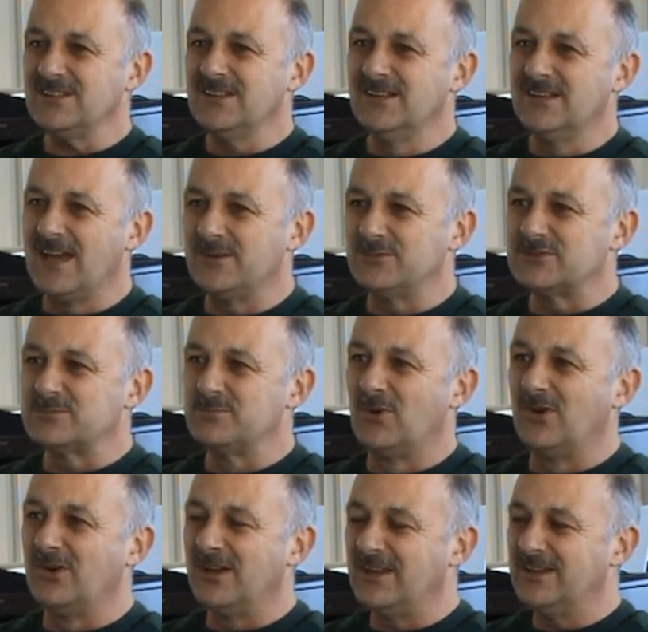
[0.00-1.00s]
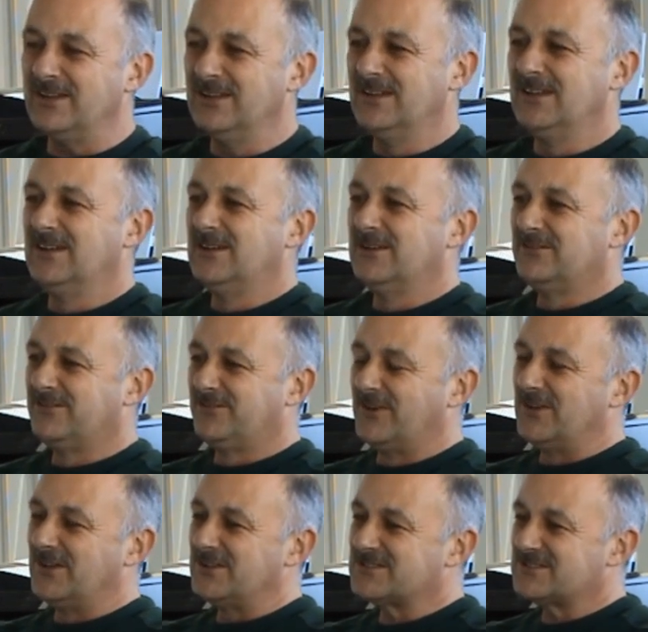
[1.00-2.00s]
And that was my
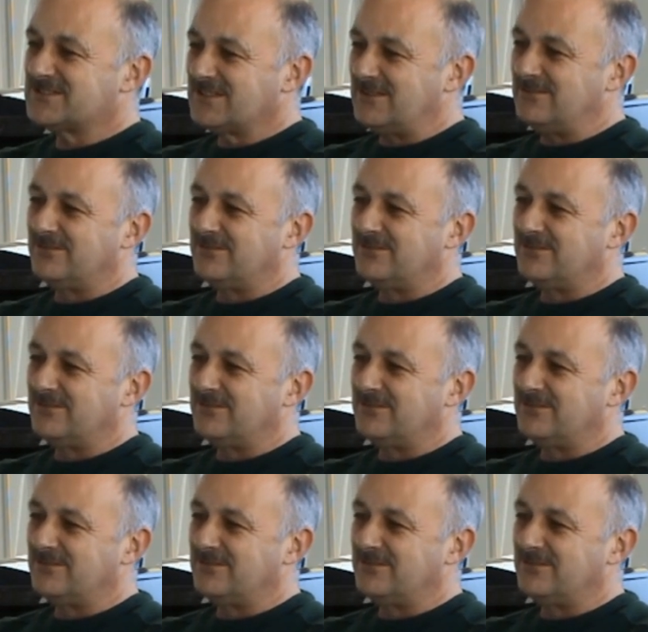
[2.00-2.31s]
first